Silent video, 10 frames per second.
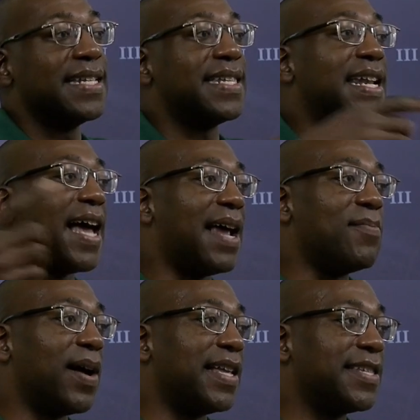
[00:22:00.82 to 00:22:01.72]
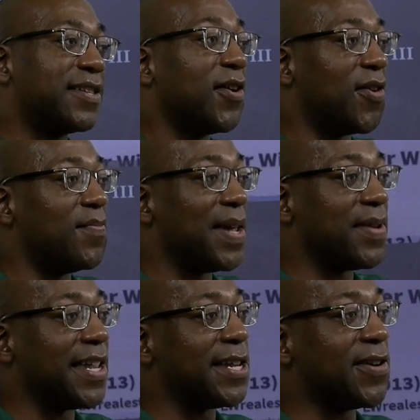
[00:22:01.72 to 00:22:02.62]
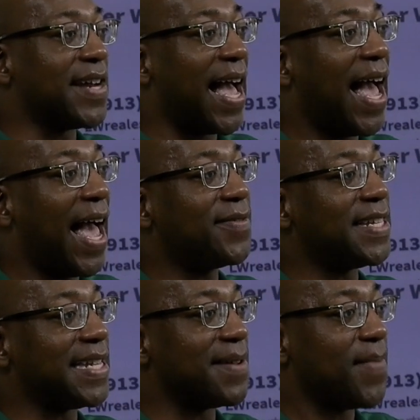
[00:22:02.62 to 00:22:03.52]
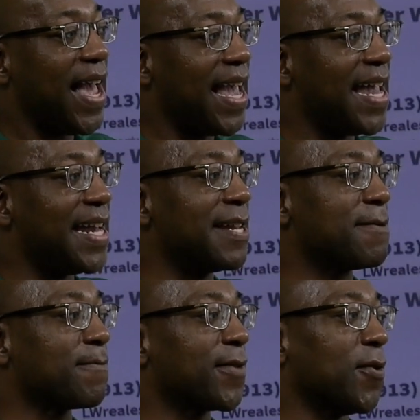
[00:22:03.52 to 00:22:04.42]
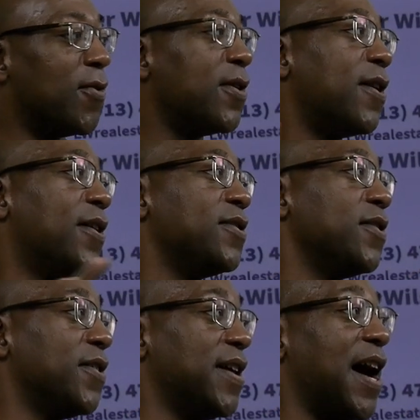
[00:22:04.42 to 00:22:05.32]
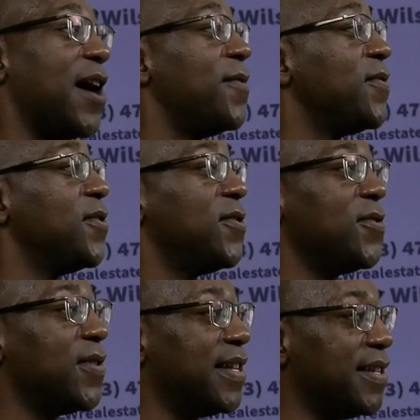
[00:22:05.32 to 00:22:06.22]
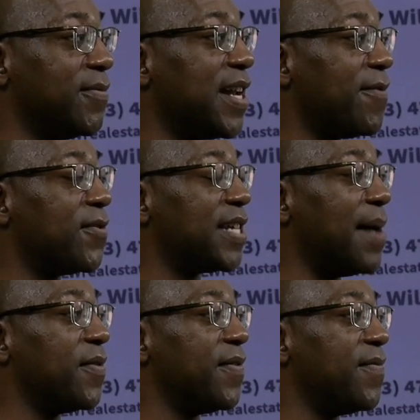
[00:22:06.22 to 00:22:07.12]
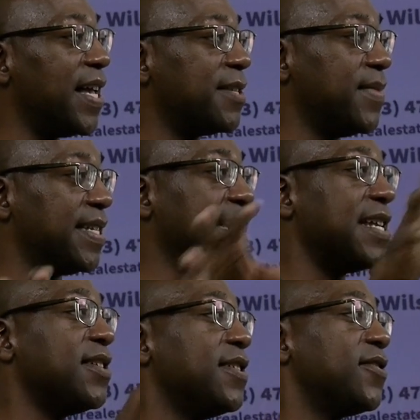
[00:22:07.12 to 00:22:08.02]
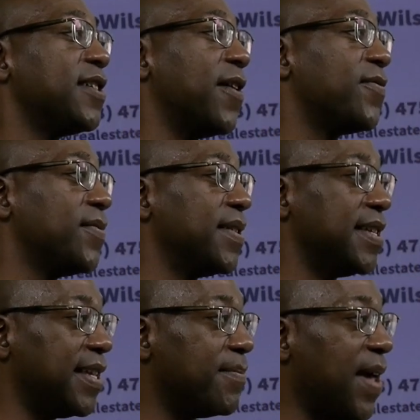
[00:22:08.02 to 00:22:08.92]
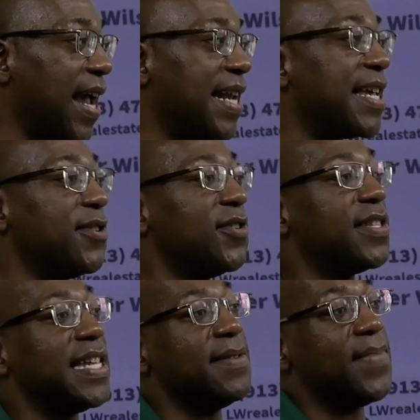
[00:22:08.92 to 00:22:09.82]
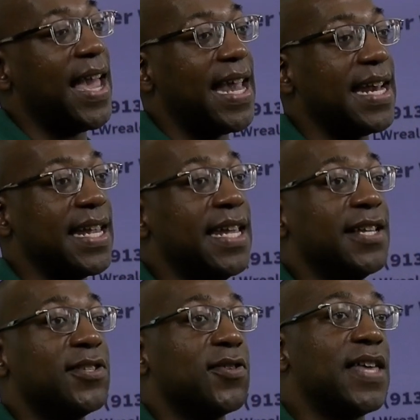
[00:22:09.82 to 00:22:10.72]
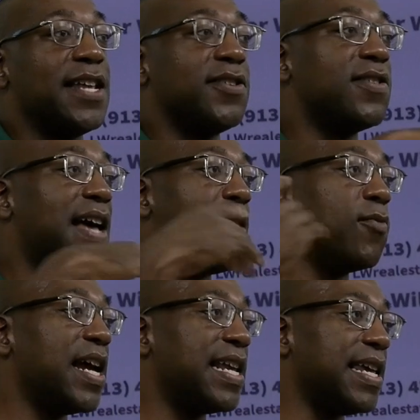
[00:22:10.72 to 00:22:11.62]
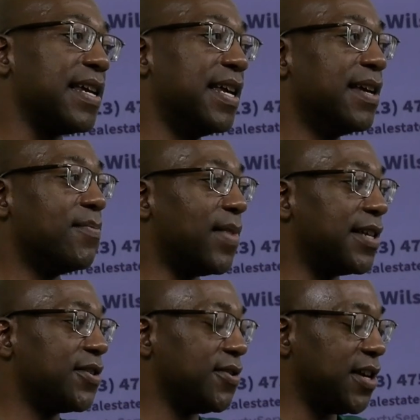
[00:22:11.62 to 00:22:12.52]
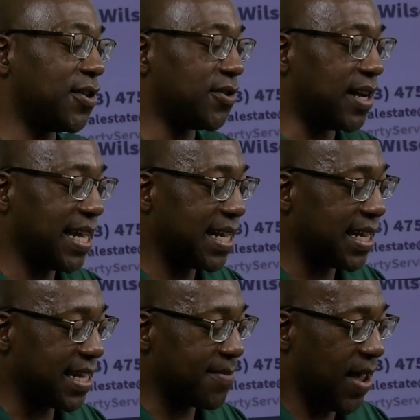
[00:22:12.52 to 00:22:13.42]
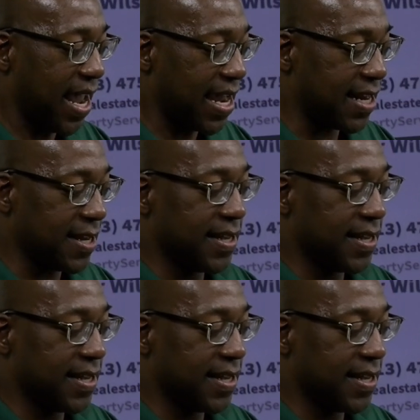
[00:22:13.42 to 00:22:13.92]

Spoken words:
to 9 months or maybe a year and a half to get paid, or on however you're doing whatever type of investments, getting yourself paid, getting your team paid so that you're not waiting months or years on end to get paid.